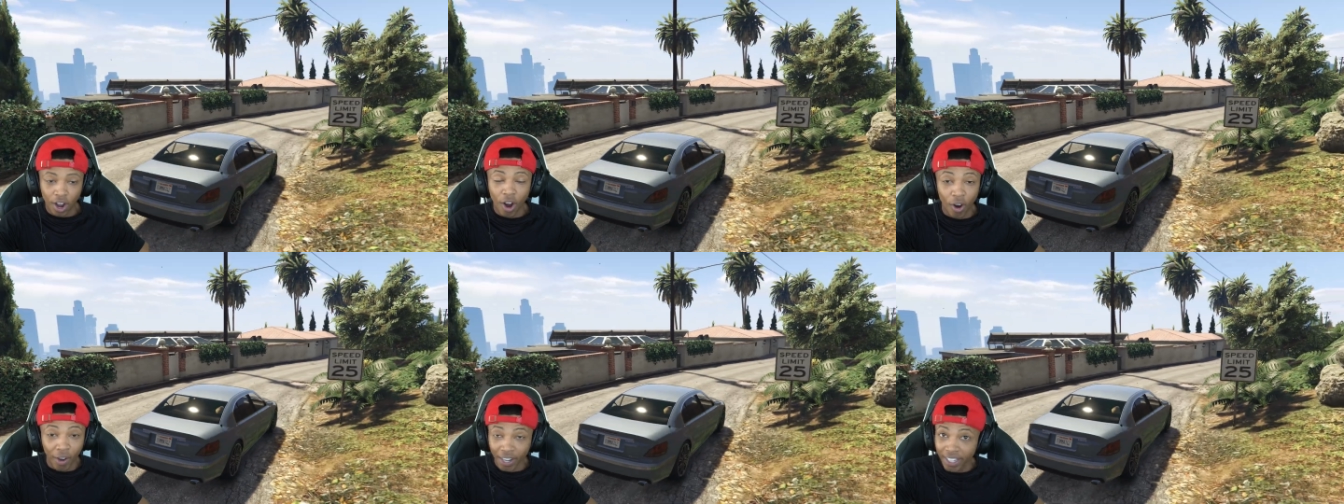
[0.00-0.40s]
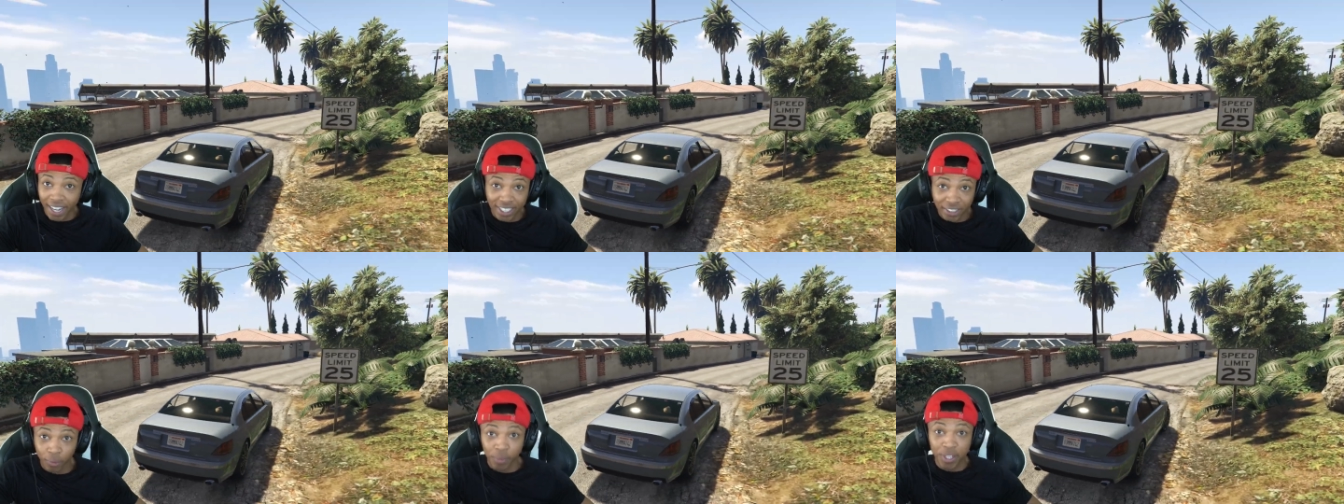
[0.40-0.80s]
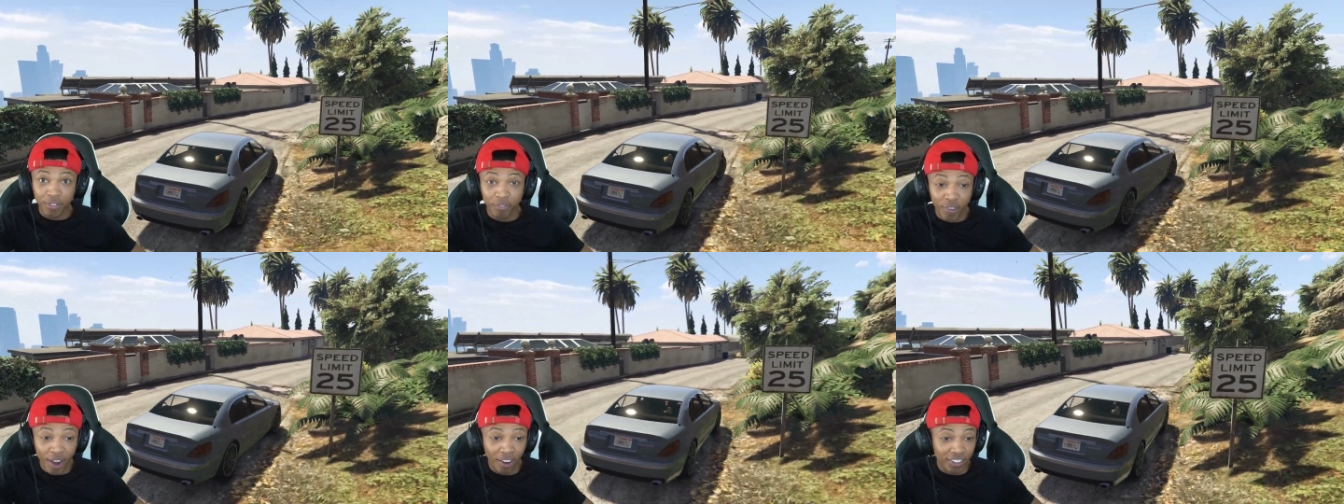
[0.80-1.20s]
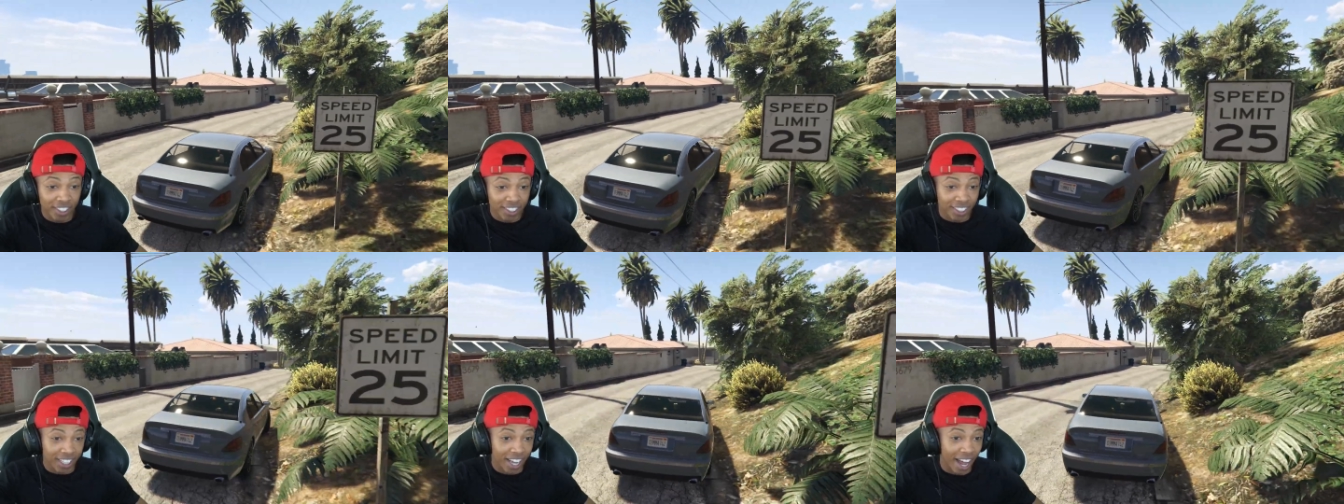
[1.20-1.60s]
Alright guys, so we found
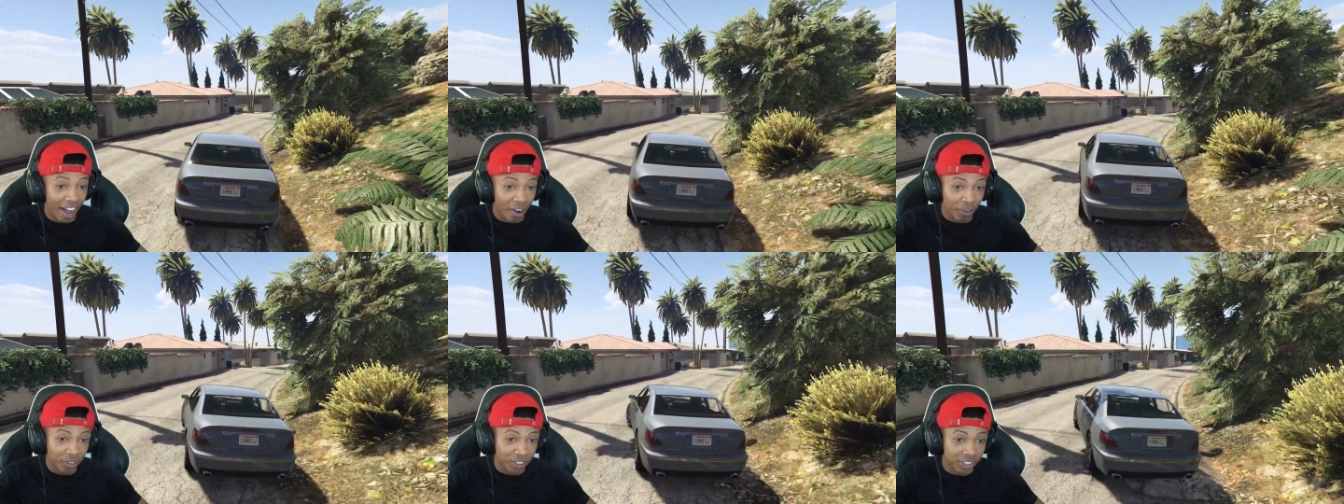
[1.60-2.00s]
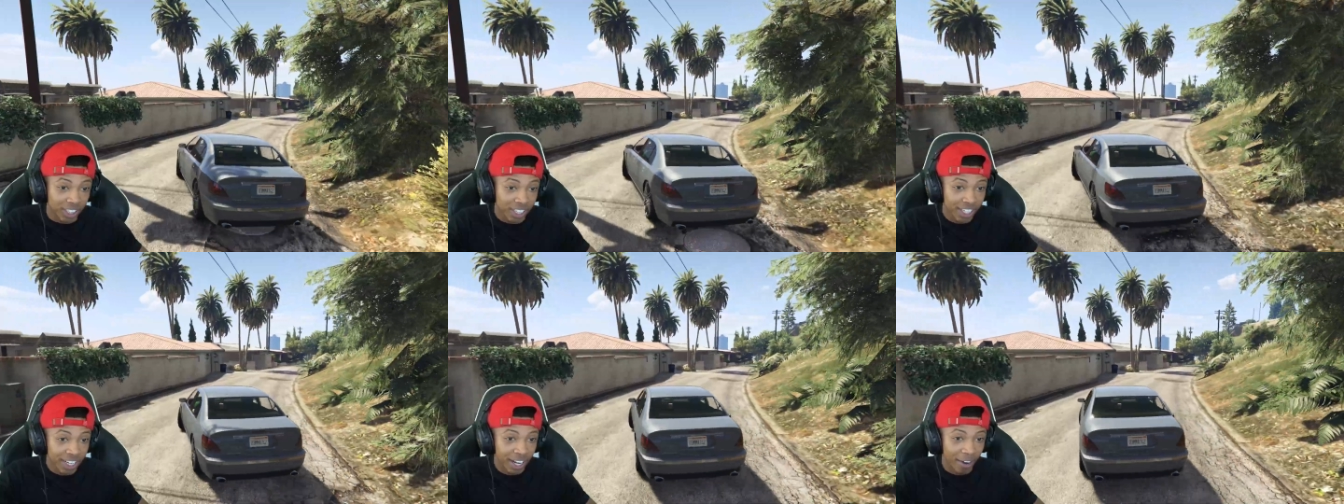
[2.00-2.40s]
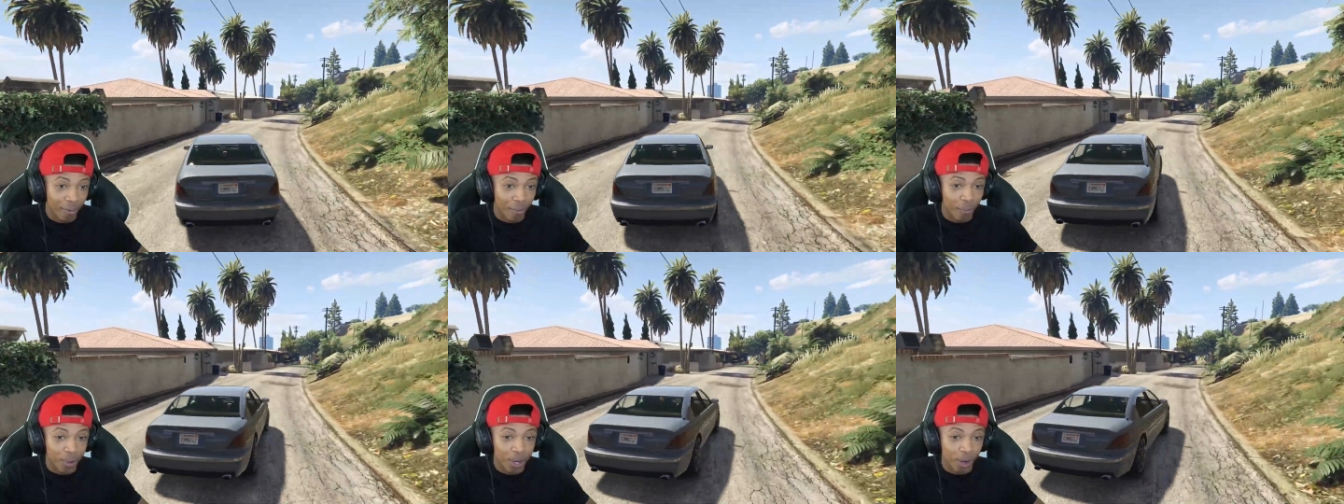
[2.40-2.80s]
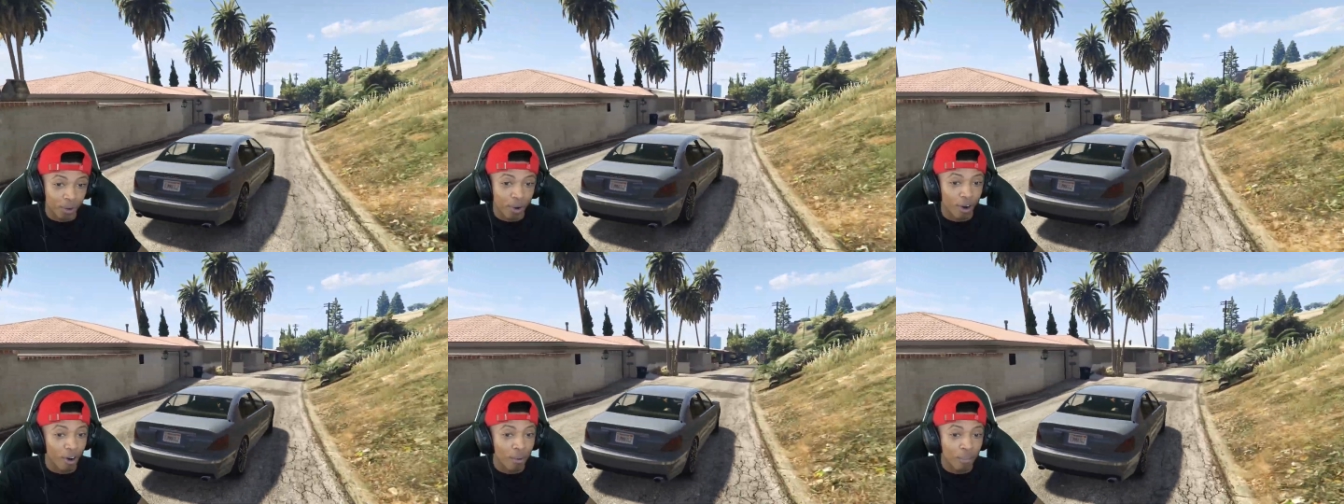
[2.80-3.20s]
his house and we are
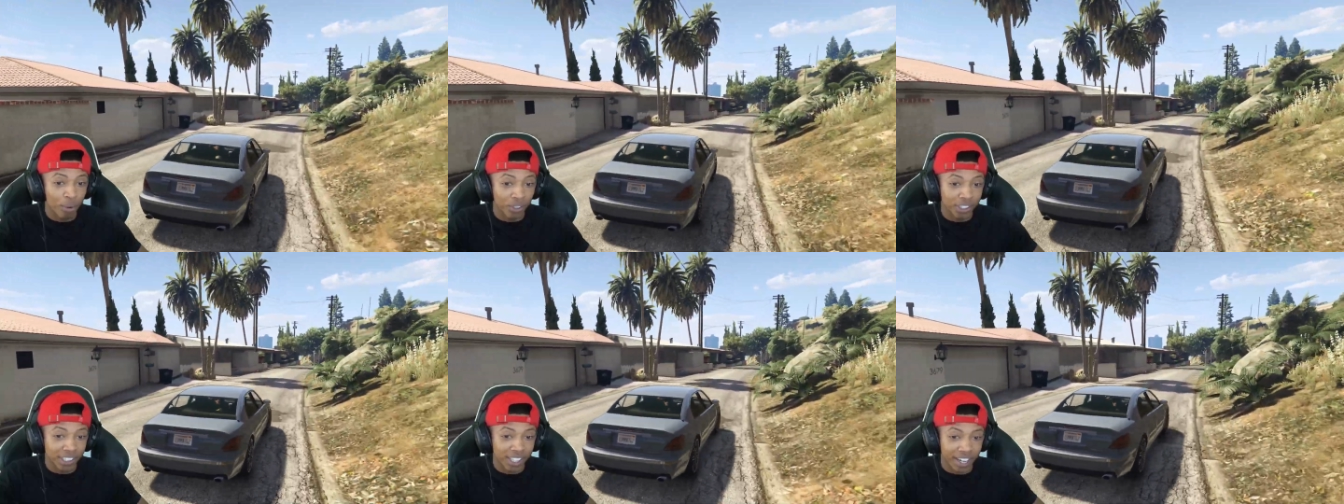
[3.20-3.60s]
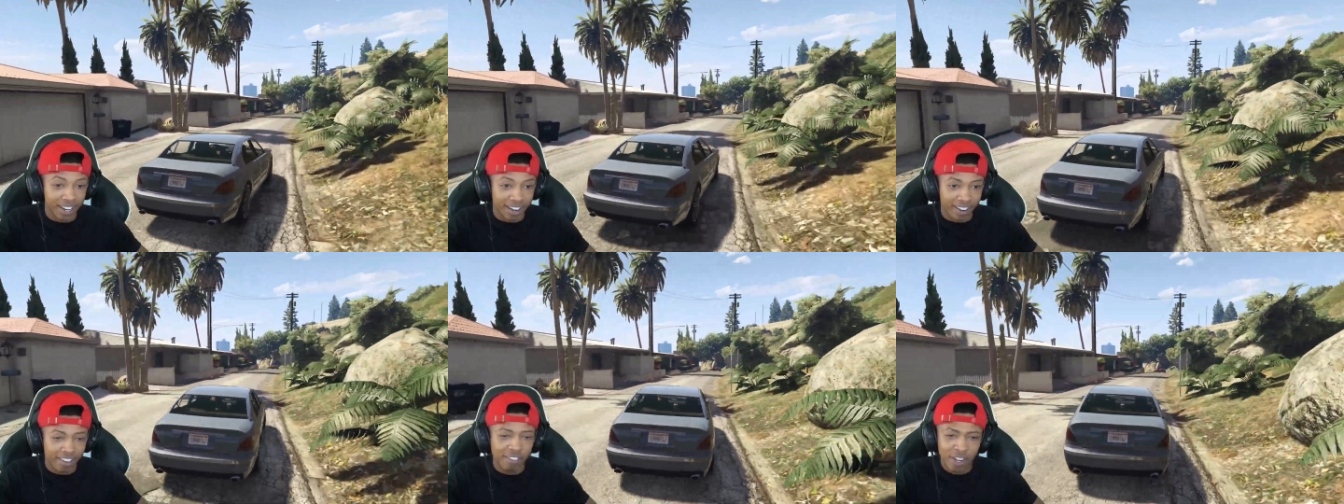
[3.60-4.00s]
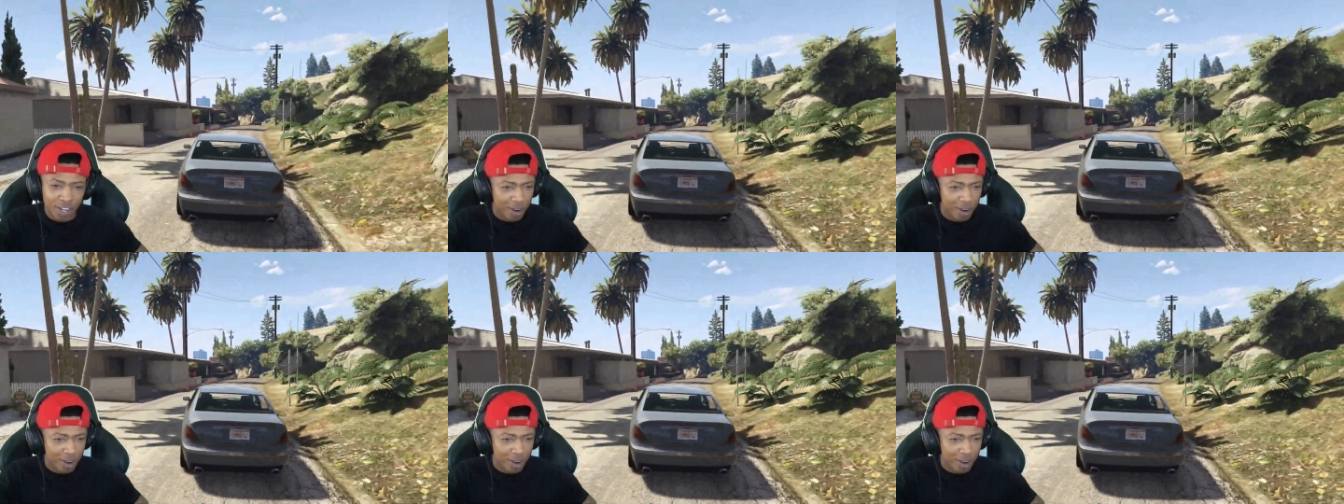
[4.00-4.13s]
almost there.